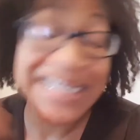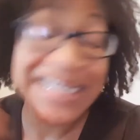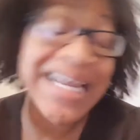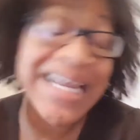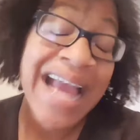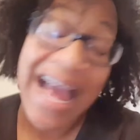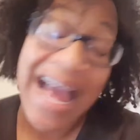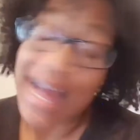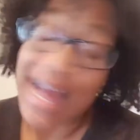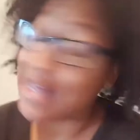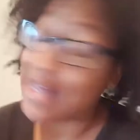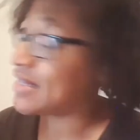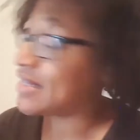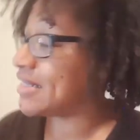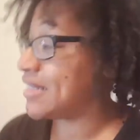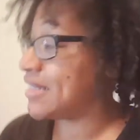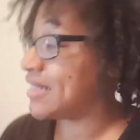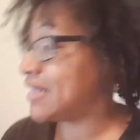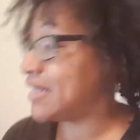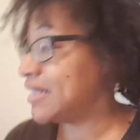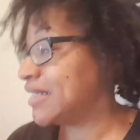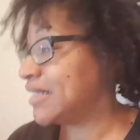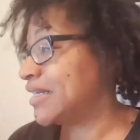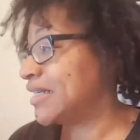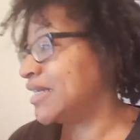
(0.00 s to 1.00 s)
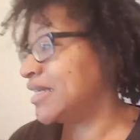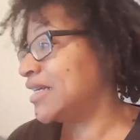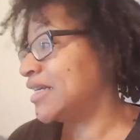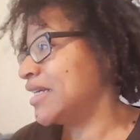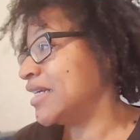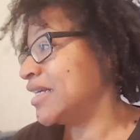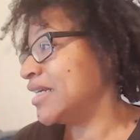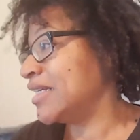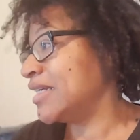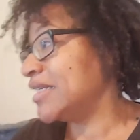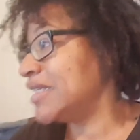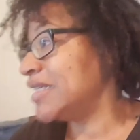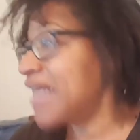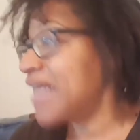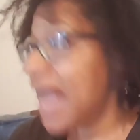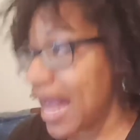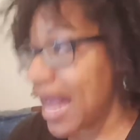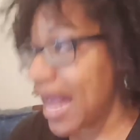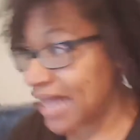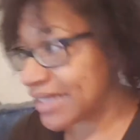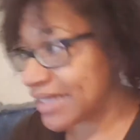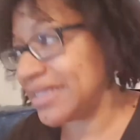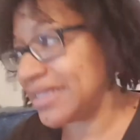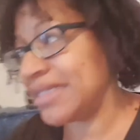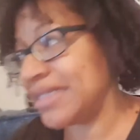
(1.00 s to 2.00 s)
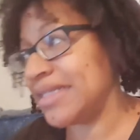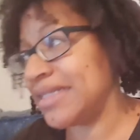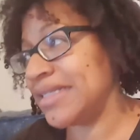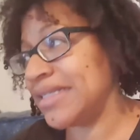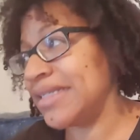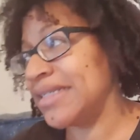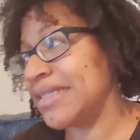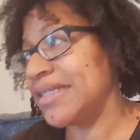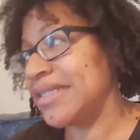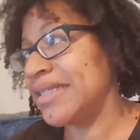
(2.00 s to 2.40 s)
Yes. Yes.